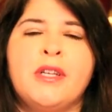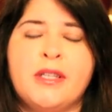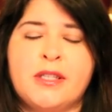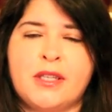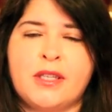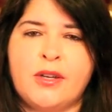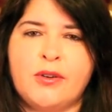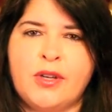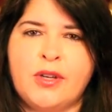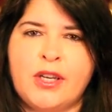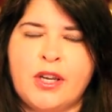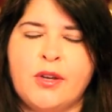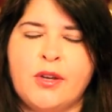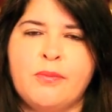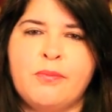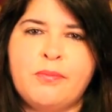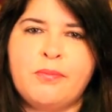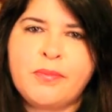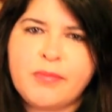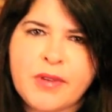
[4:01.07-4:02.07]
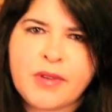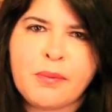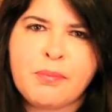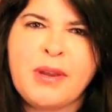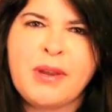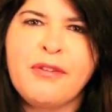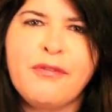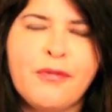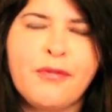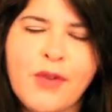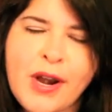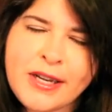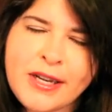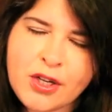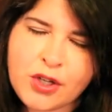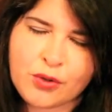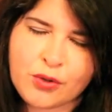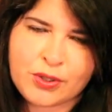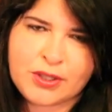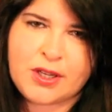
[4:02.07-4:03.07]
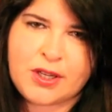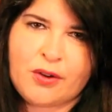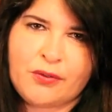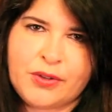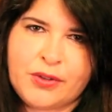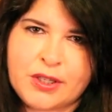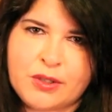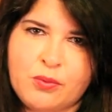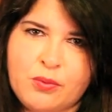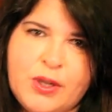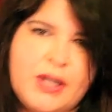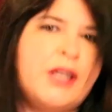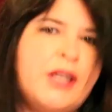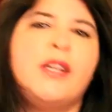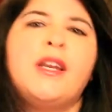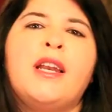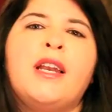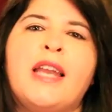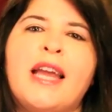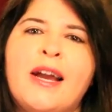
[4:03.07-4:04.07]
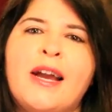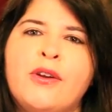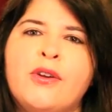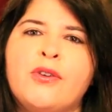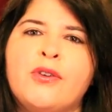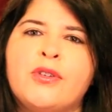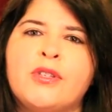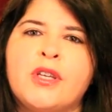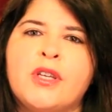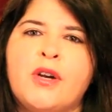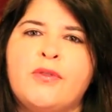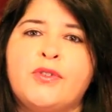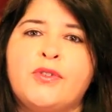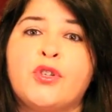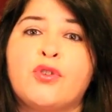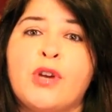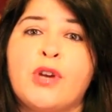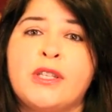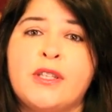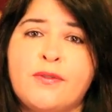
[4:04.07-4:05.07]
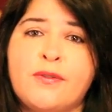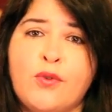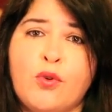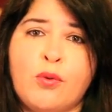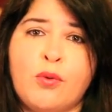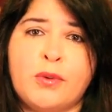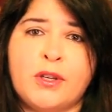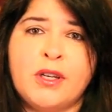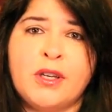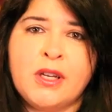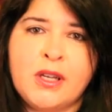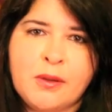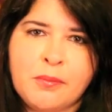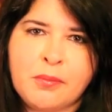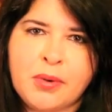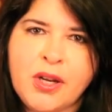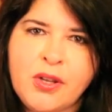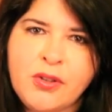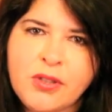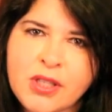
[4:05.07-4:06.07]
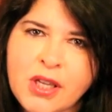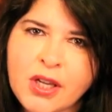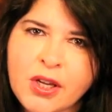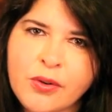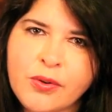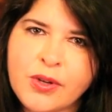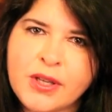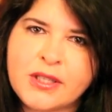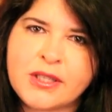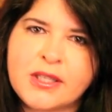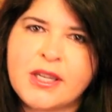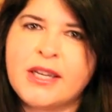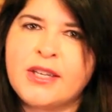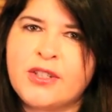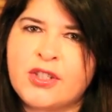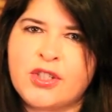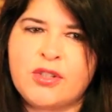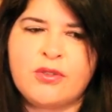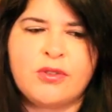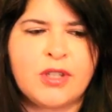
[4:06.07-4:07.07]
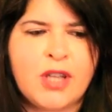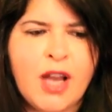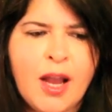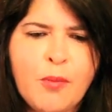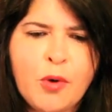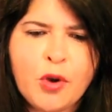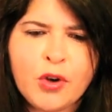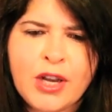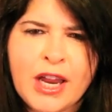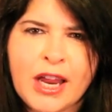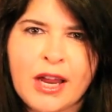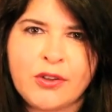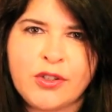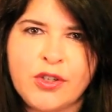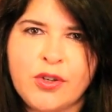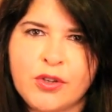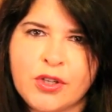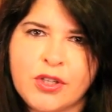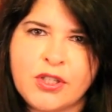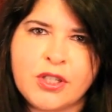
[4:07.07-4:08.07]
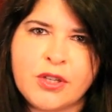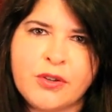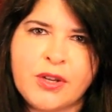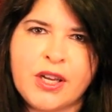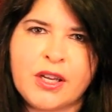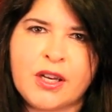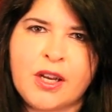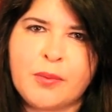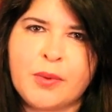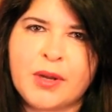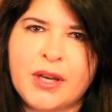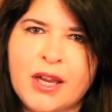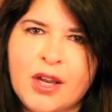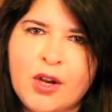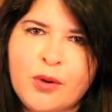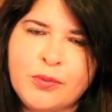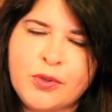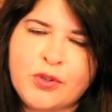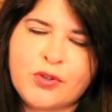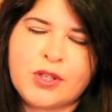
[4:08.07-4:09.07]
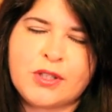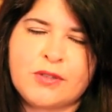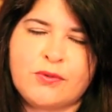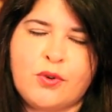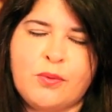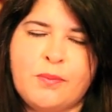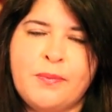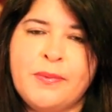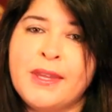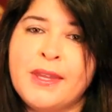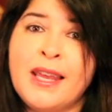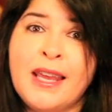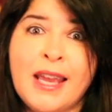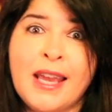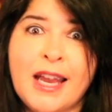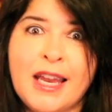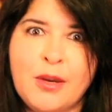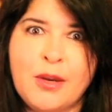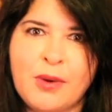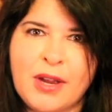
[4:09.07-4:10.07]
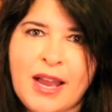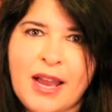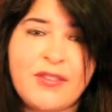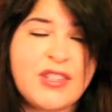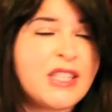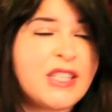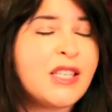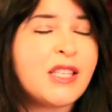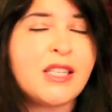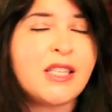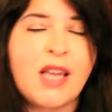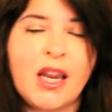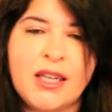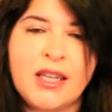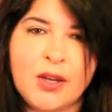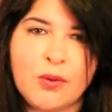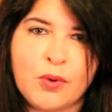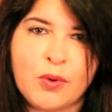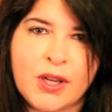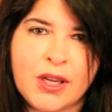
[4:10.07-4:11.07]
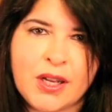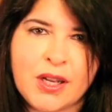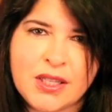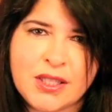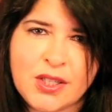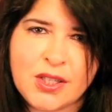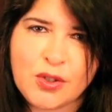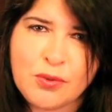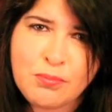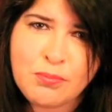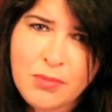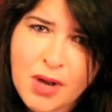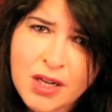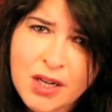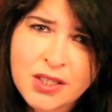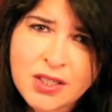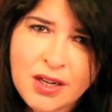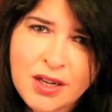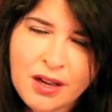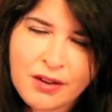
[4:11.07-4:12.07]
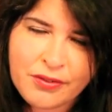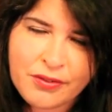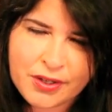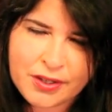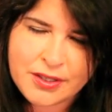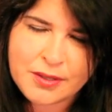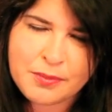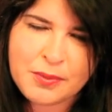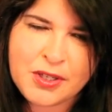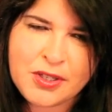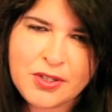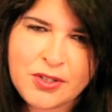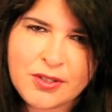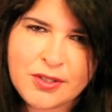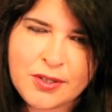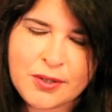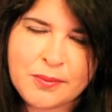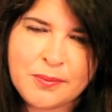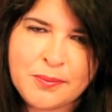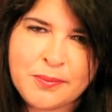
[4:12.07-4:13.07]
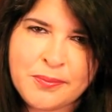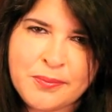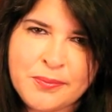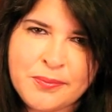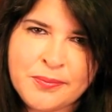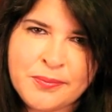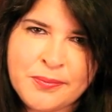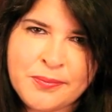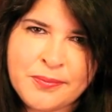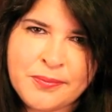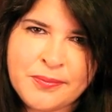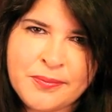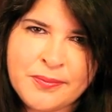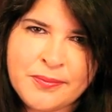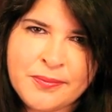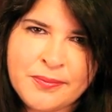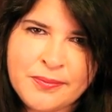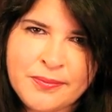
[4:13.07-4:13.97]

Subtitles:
So, you know, be a friend to yourself this week and allow yourself to transform. And Pluto is saying to you, come on now, you can do it, and I'm going to help you transform. Anyway, have a stunning week. I send you much love, and I'll speak to you soon.